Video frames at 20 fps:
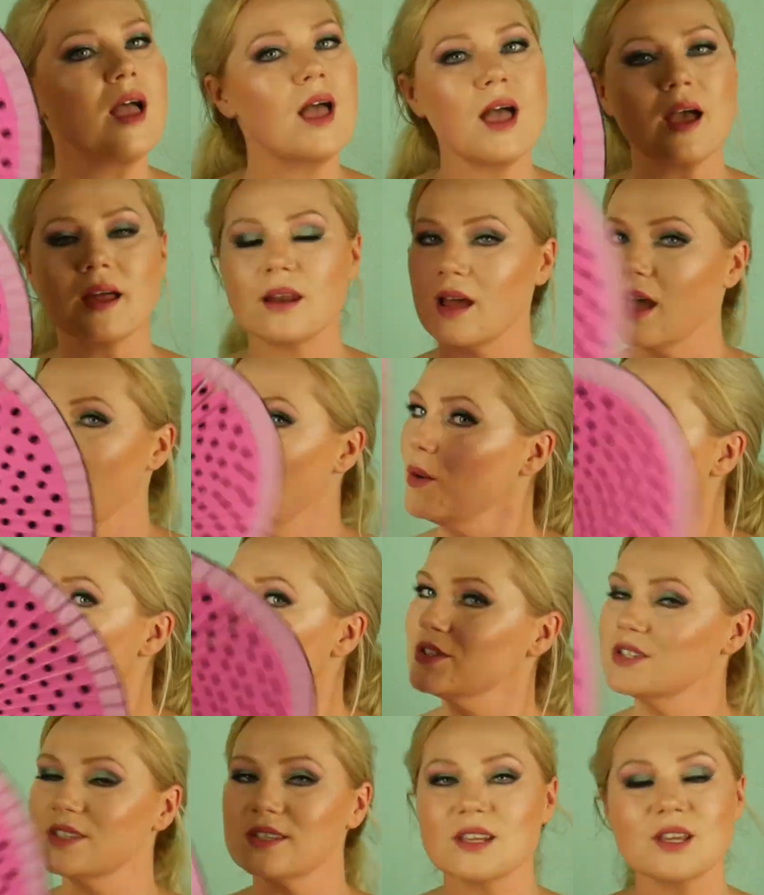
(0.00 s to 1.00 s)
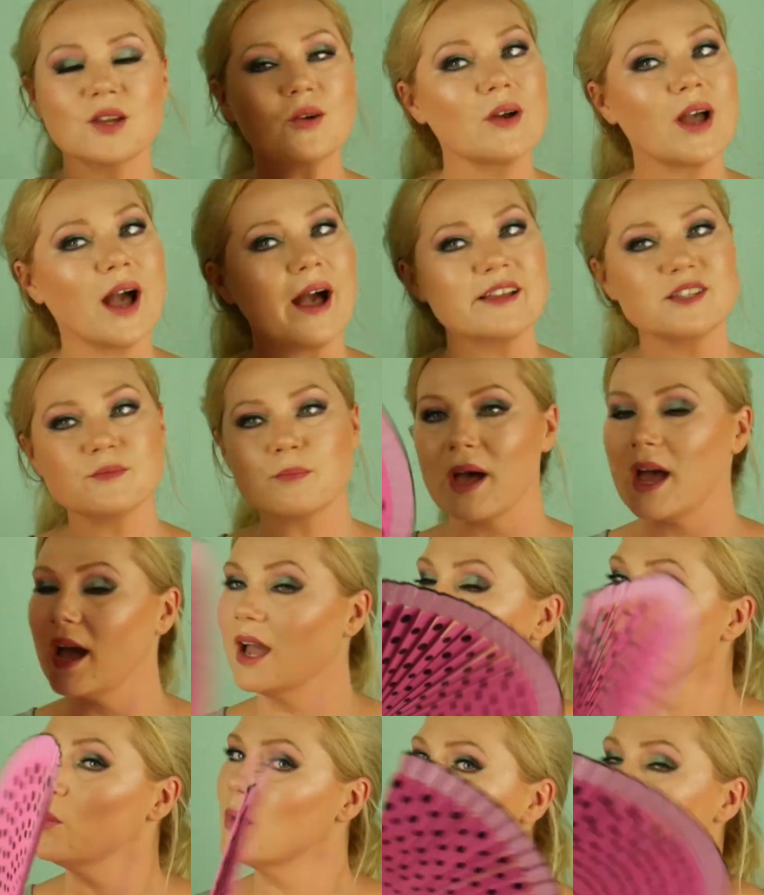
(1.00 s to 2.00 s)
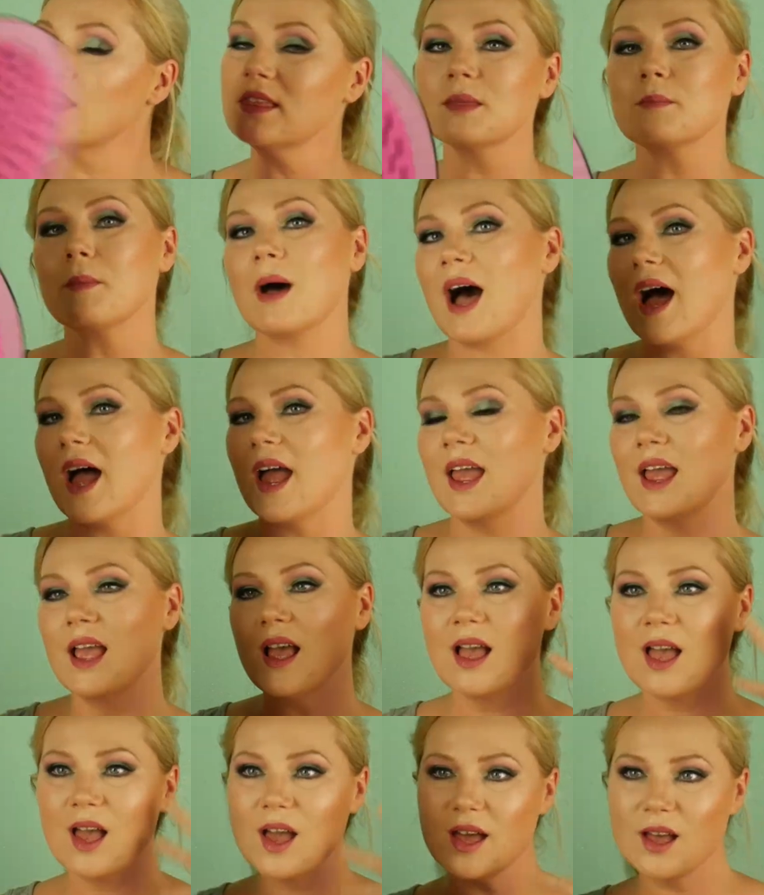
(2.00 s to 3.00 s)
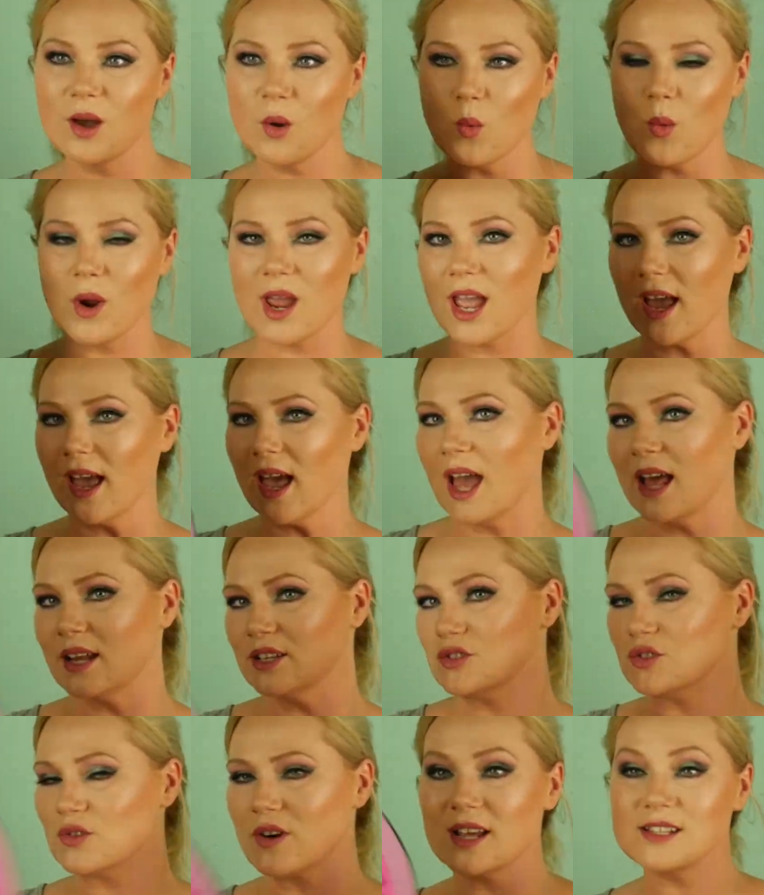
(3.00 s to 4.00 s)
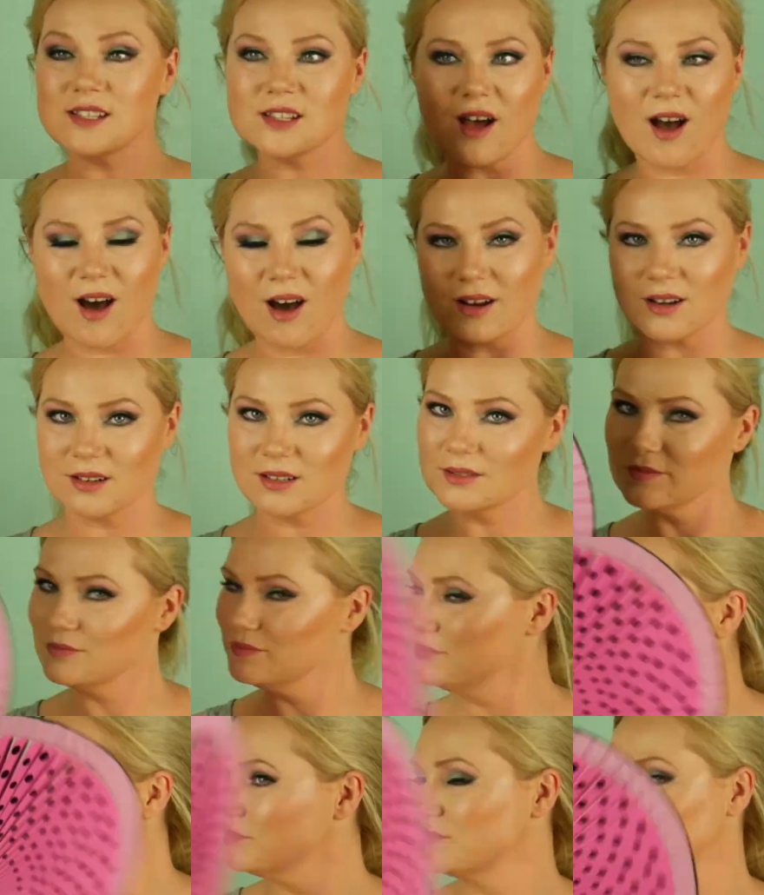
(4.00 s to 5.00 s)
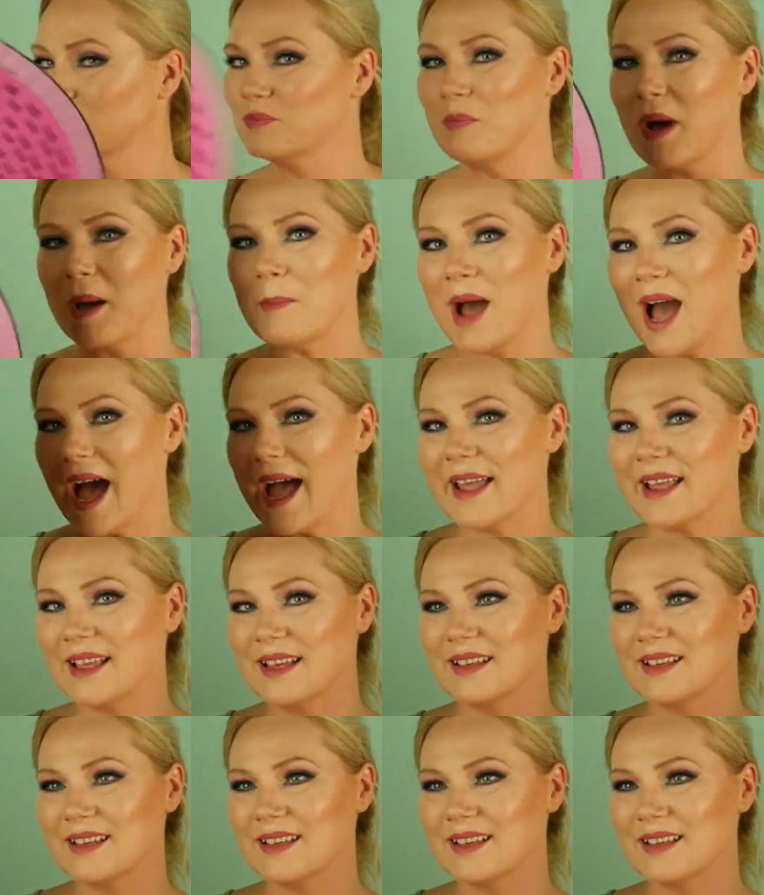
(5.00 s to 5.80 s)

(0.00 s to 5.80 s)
And I will see you guys back with my wig and dress on. Bye bye!